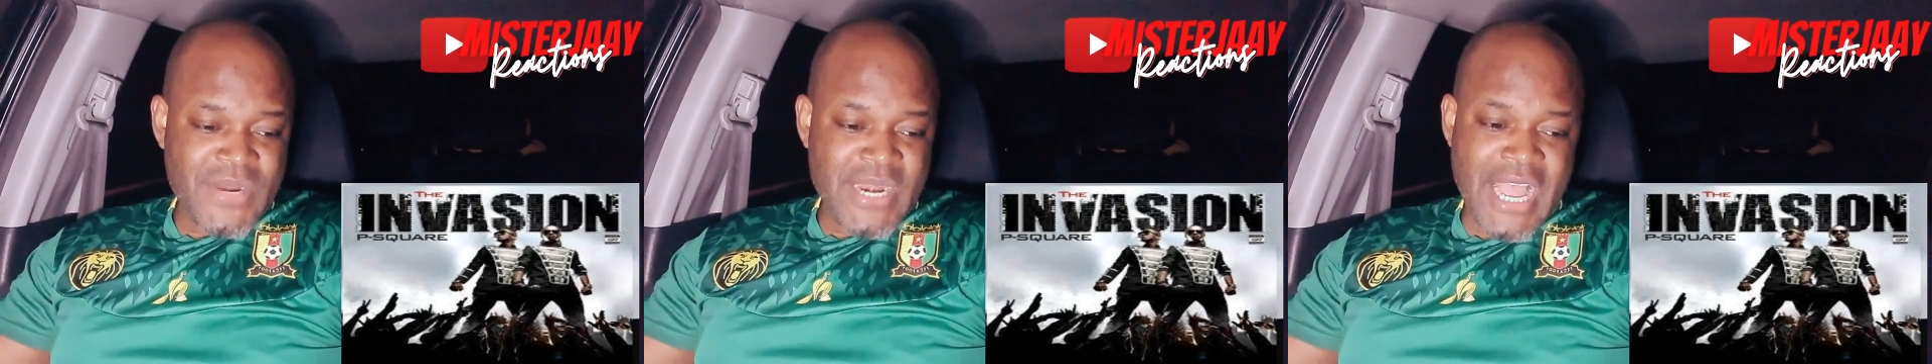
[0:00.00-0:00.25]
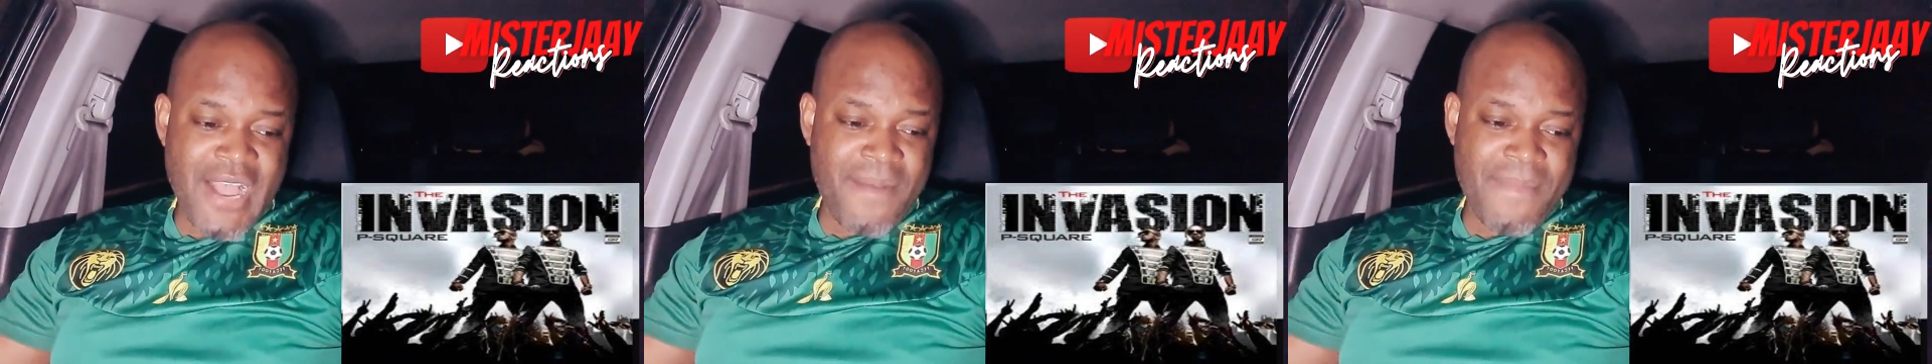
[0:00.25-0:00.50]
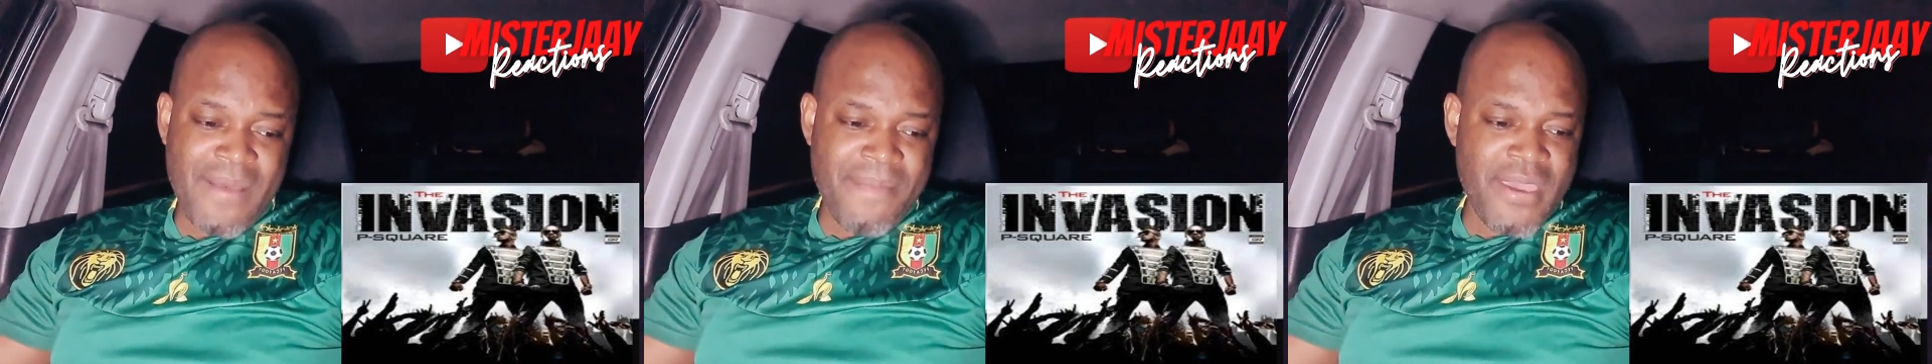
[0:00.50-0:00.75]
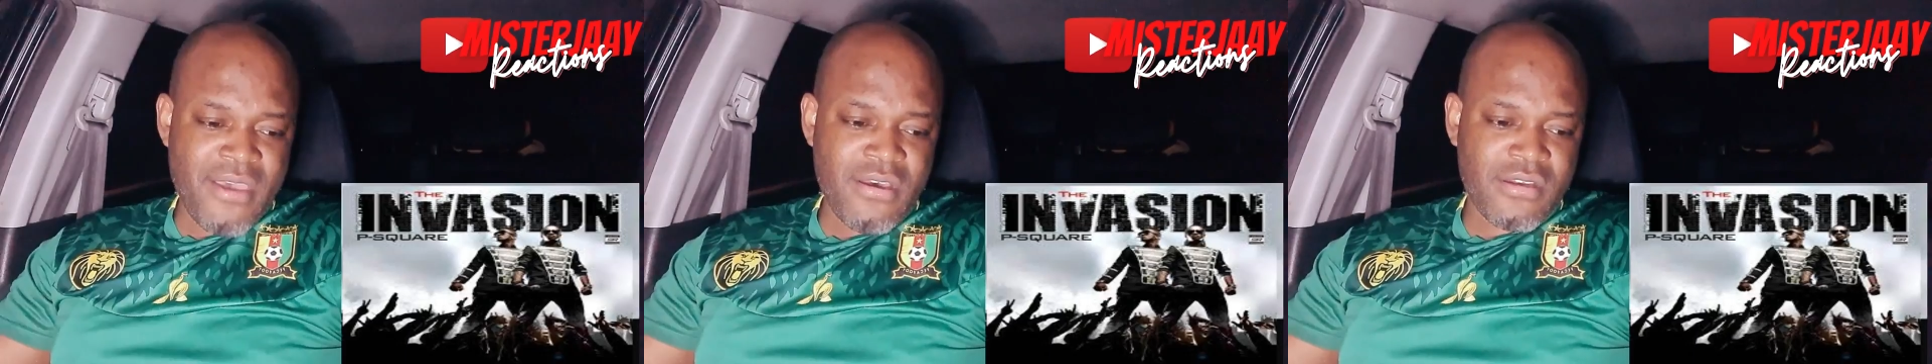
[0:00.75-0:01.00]
now my
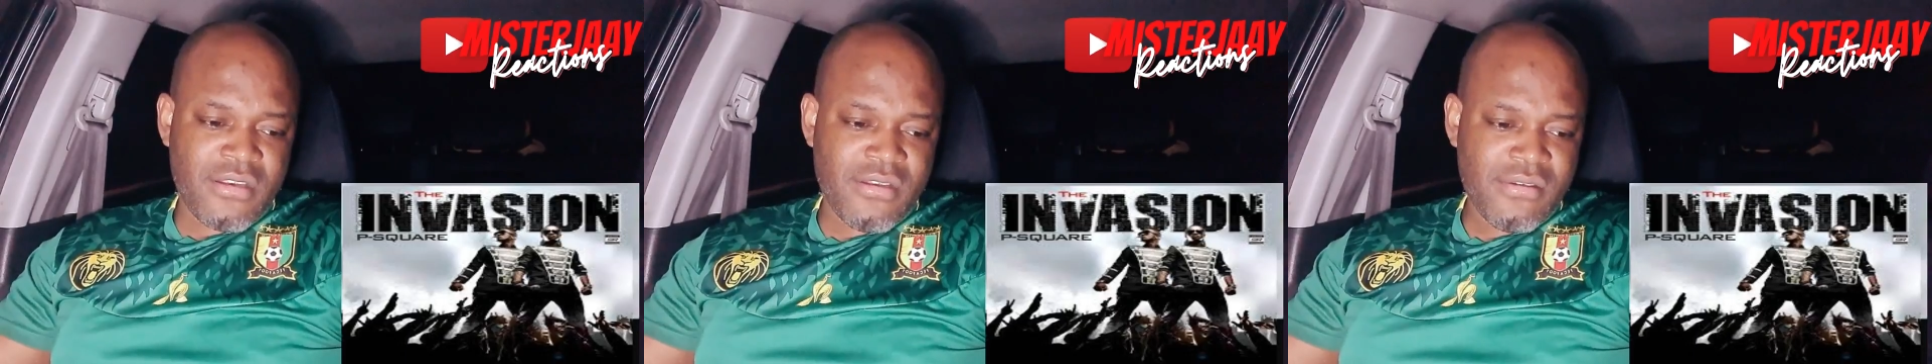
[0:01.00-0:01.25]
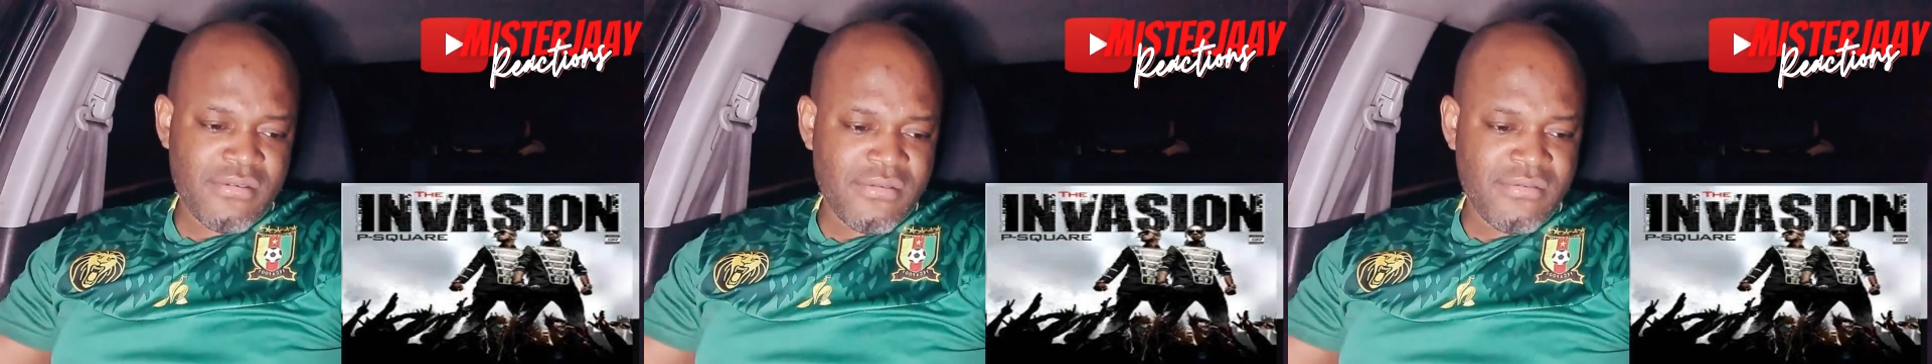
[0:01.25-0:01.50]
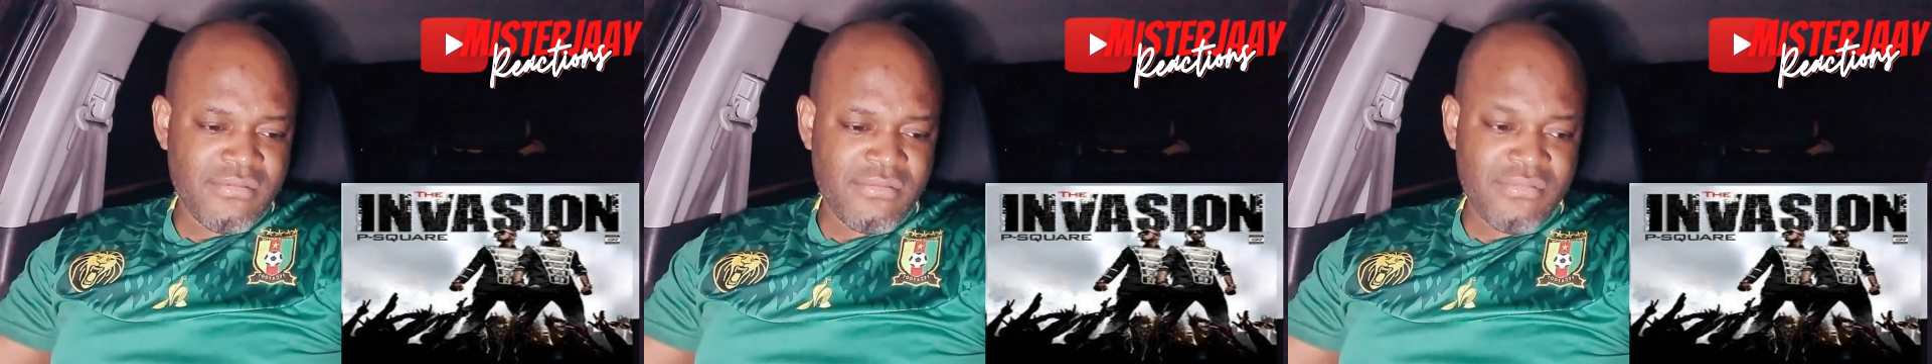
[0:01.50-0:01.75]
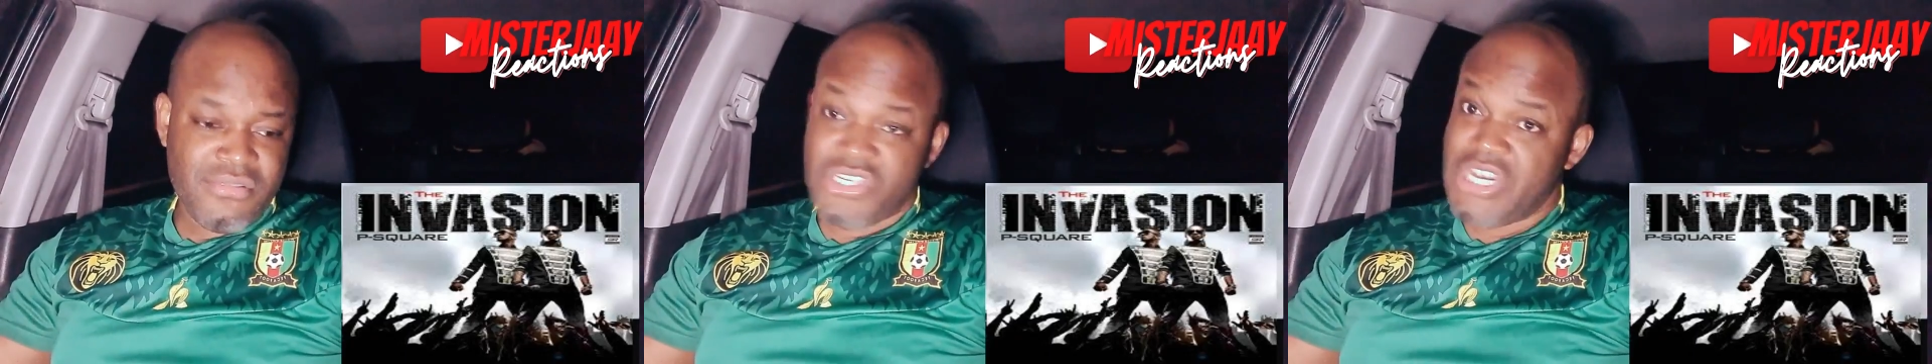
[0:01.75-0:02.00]
man hooked.
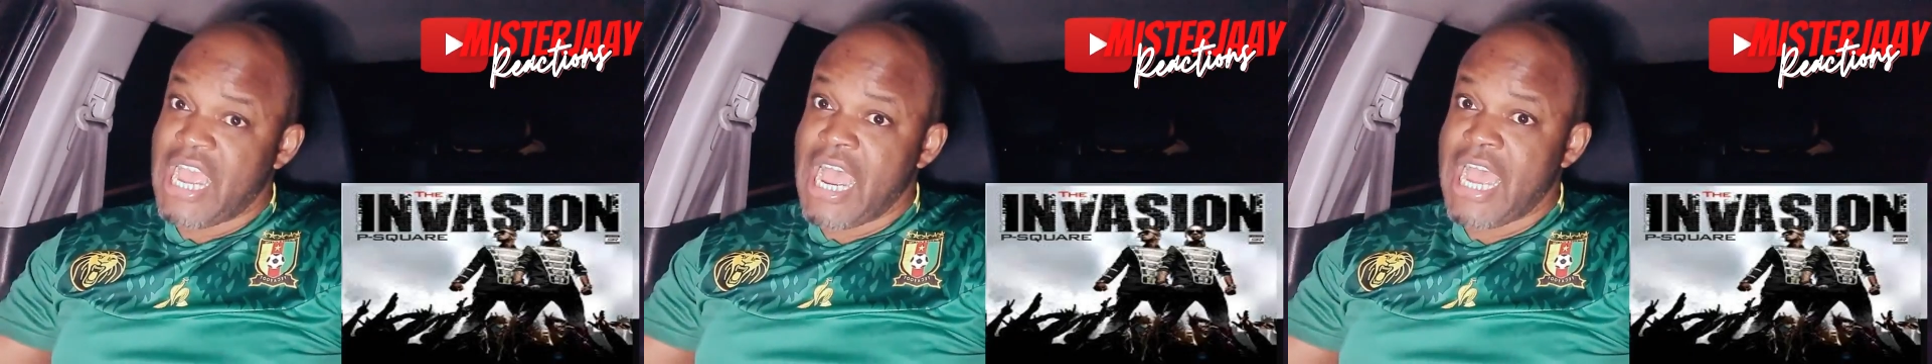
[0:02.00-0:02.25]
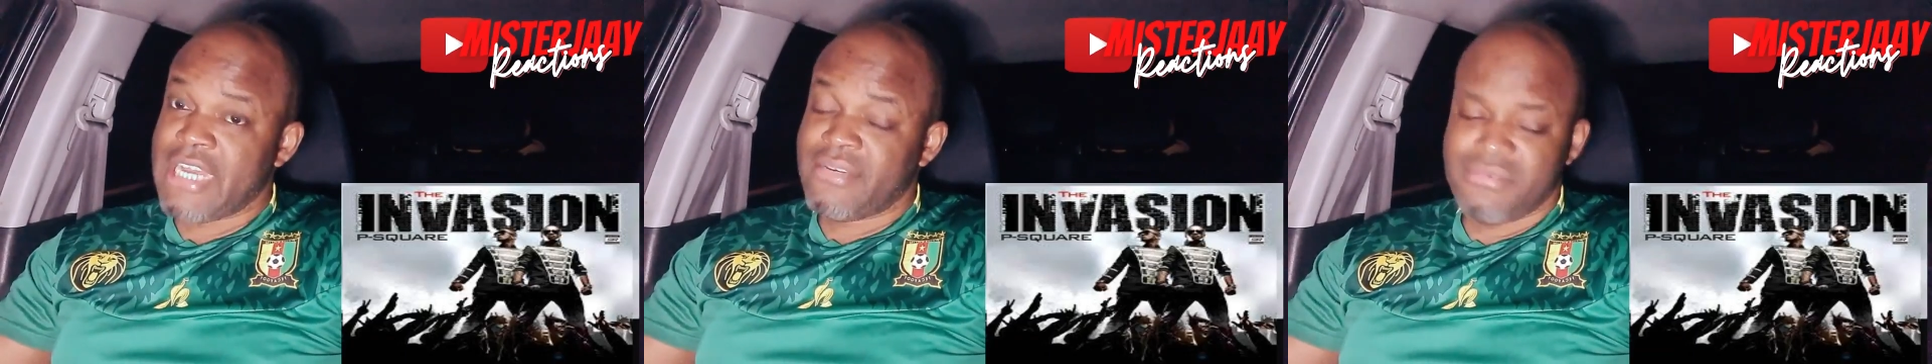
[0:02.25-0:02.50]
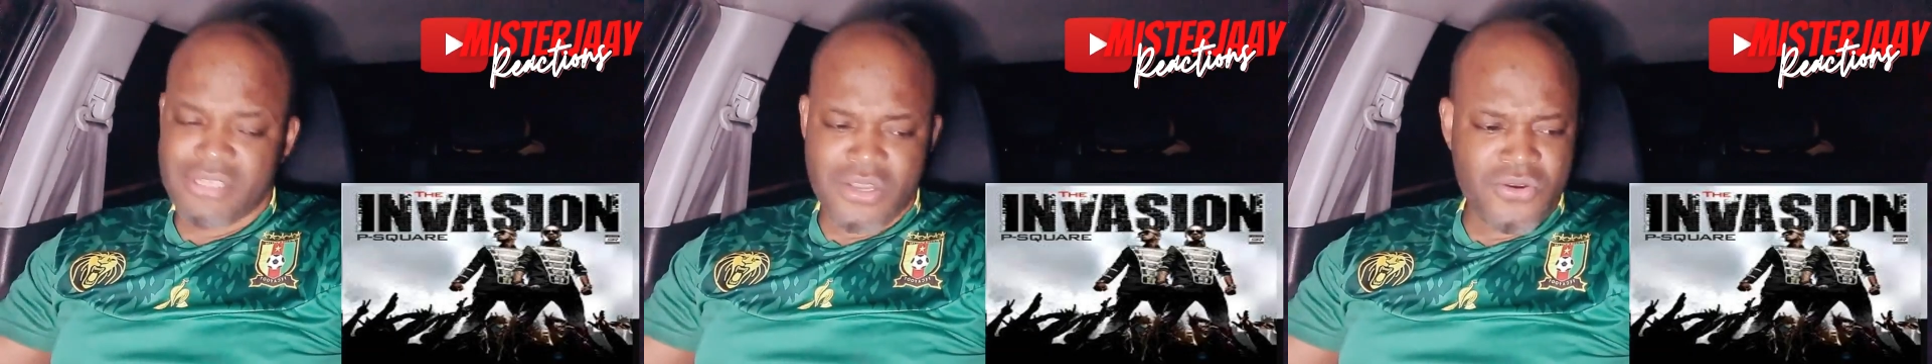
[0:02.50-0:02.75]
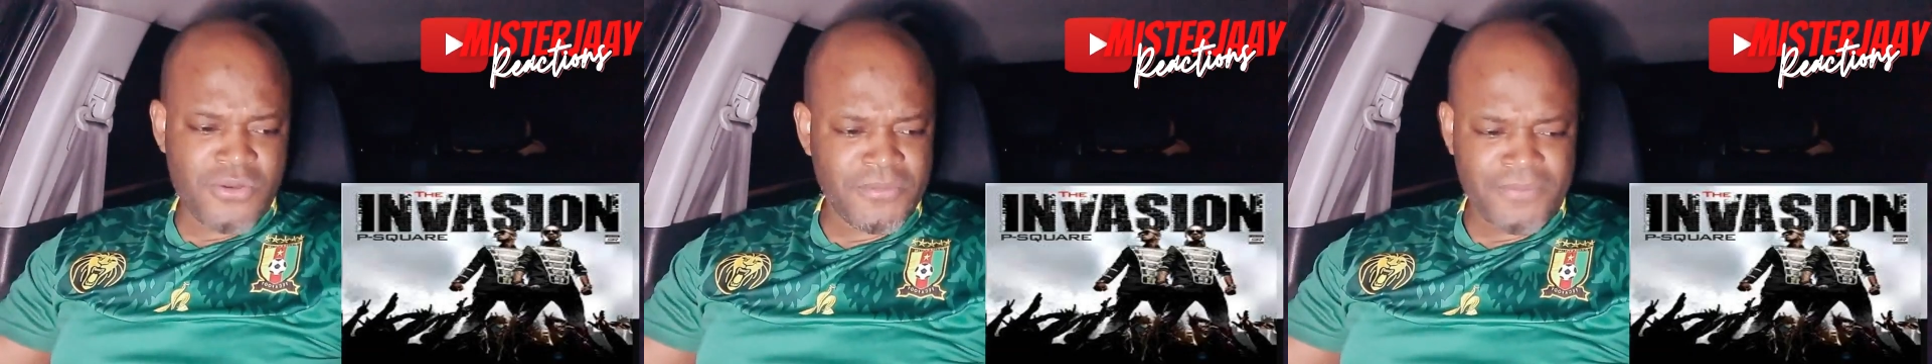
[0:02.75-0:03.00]
She hot. So.